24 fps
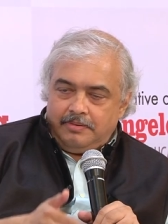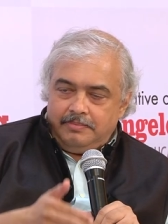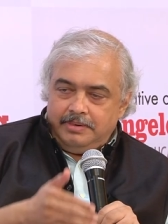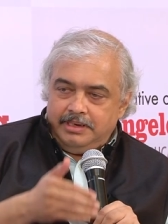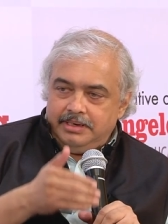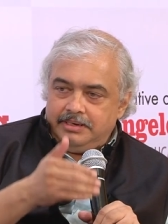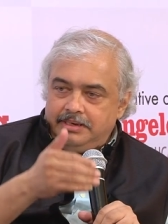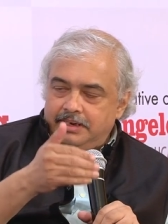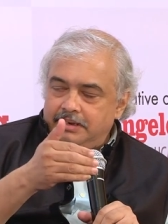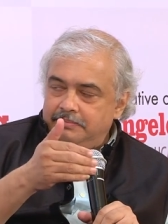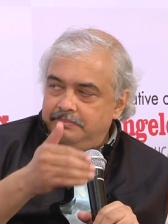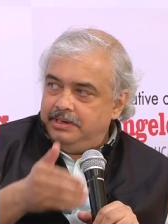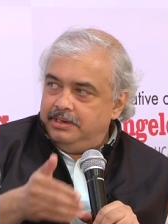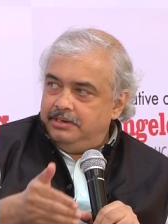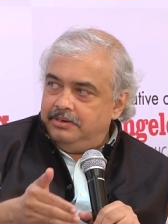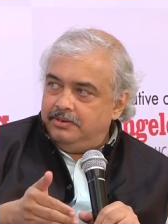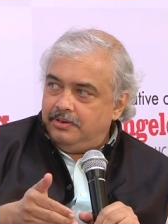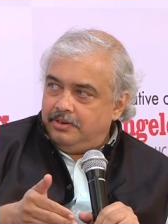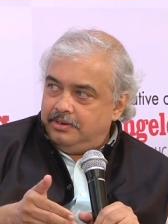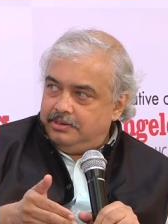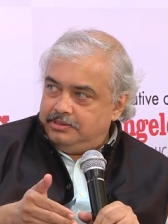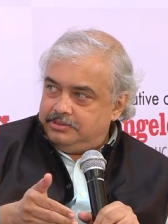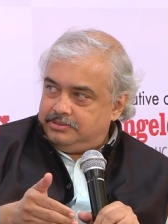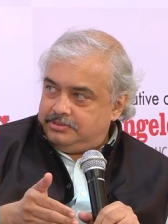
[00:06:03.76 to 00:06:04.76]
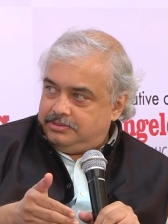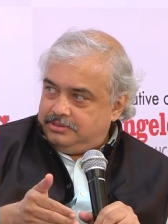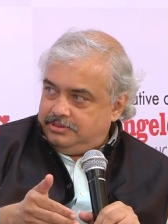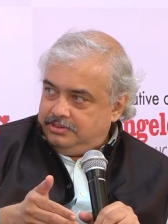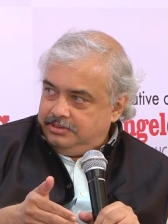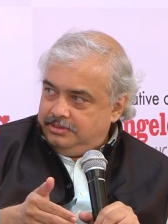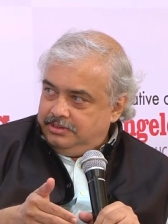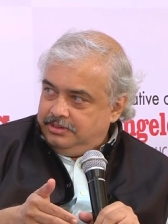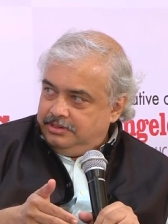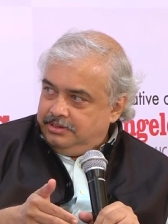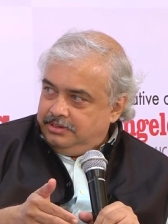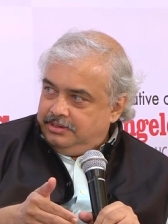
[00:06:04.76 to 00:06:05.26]
$10 million.
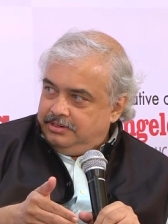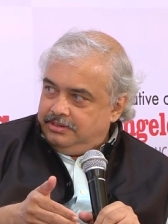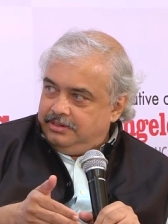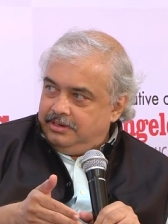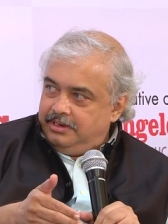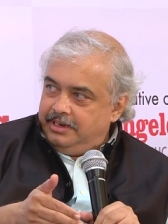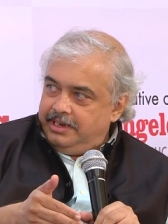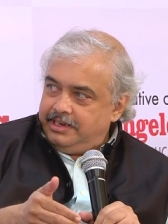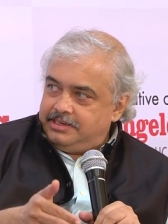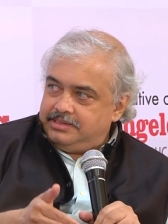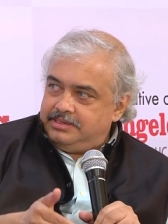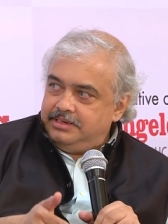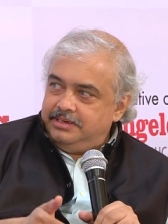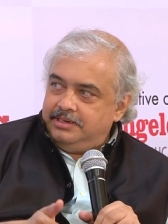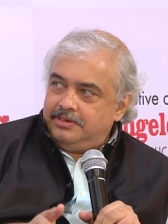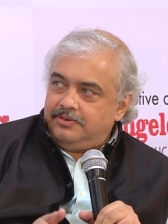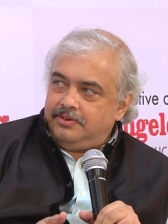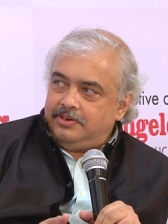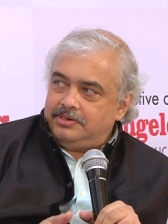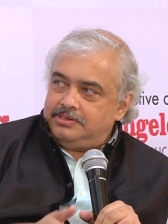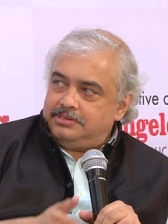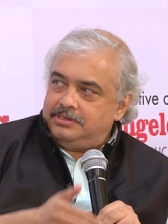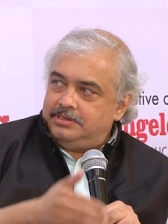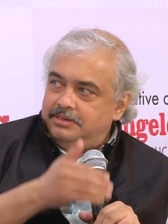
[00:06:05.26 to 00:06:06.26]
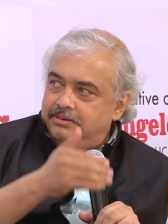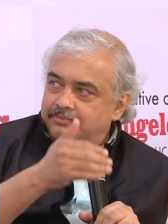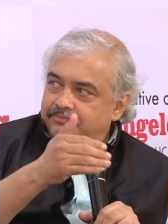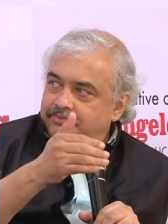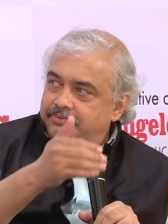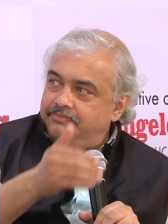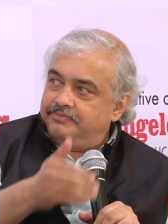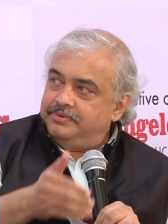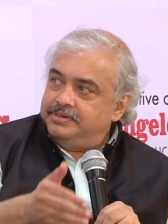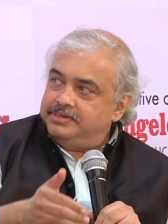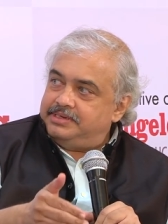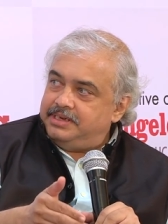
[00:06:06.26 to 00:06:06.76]
The next CD costed them
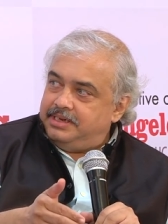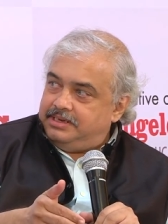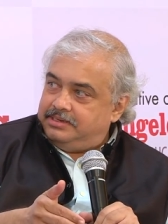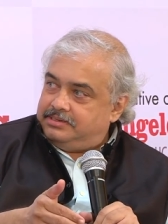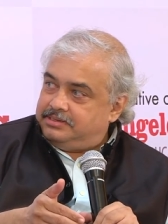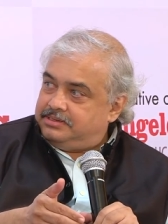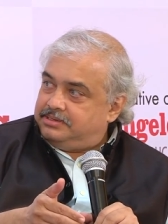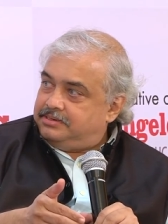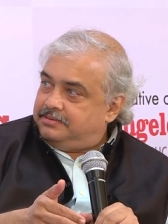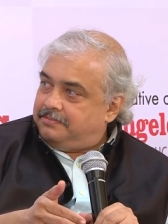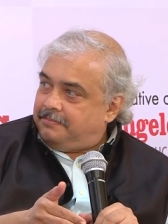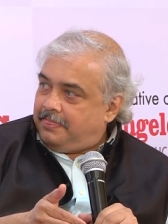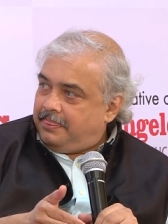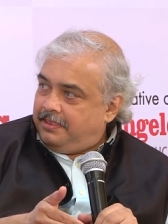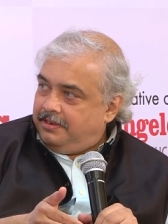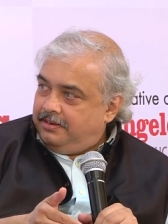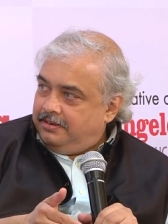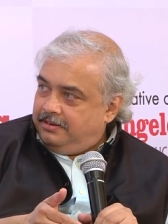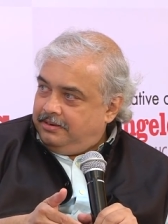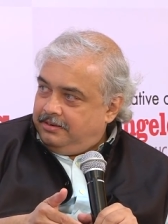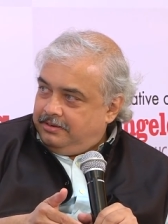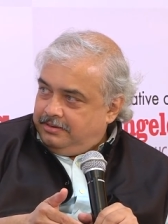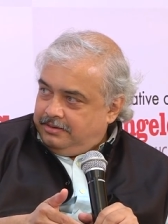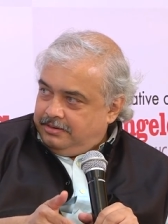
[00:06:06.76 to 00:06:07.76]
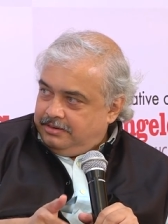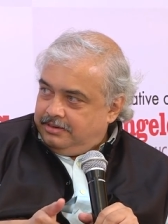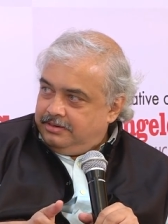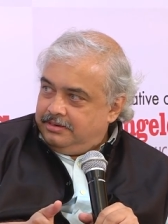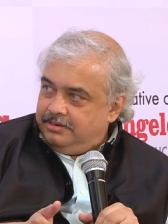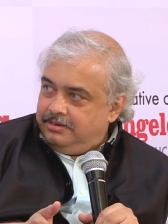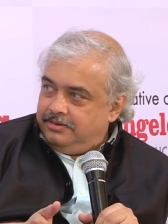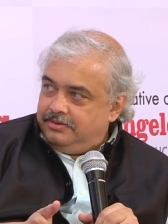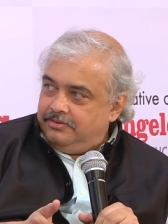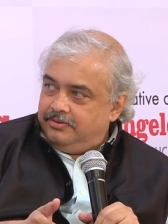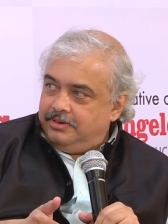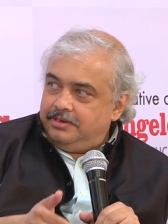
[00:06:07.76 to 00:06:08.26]
50 cents,
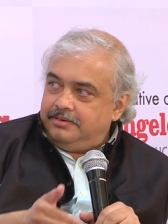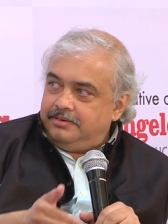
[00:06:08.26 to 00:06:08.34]
right?